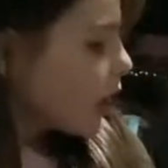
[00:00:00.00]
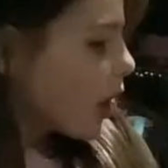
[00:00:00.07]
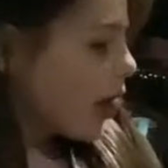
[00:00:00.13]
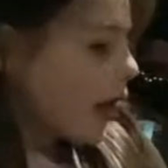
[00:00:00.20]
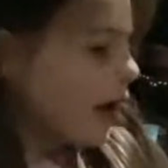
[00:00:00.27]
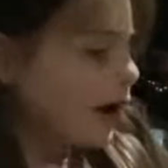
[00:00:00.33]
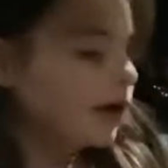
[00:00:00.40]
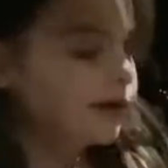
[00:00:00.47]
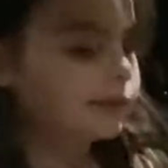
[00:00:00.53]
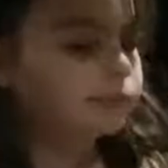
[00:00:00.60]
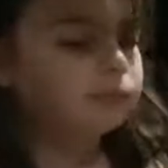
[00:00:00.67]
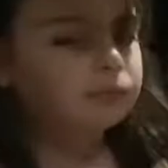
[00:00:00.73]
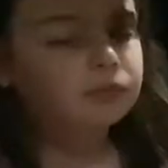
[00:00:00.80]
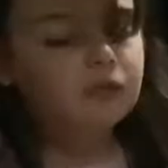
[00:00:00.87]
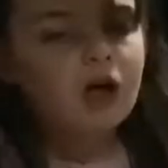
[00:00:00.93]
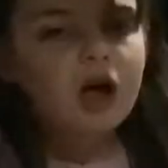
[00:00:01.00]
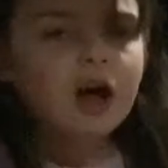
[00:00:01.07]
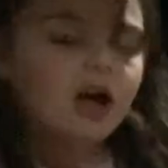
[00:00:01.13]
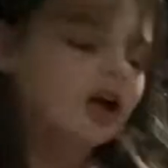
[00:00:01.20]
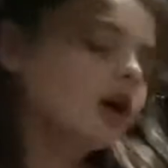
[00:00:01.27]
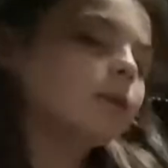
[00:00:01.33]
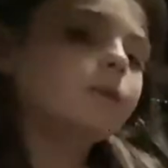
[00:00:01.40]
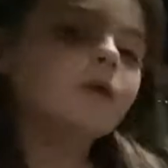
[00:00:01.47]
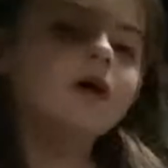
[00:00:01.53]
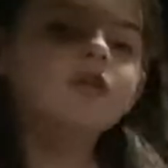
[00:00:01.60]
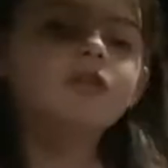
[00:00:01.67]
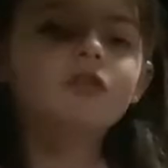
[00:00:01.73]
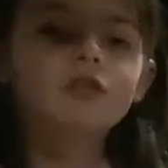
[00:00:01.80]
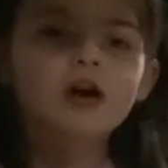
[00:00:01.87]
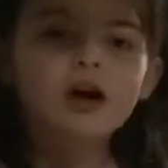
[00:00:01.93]
And I hope you have
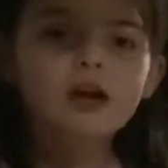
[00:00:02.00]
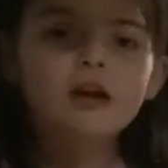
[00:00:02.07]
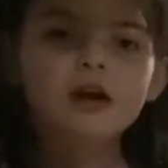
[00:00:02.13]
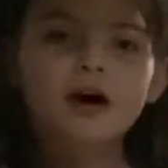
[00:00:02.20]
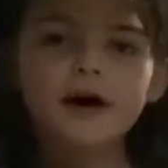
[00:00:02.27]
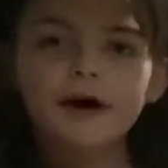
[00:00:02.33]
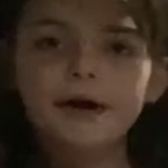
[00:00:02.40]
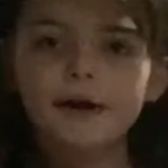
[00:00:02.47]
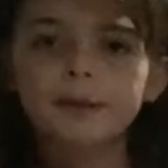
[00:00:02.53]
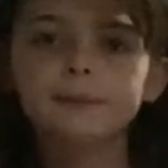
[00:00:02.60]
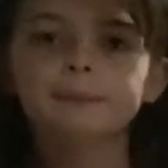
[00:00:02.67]
a great night.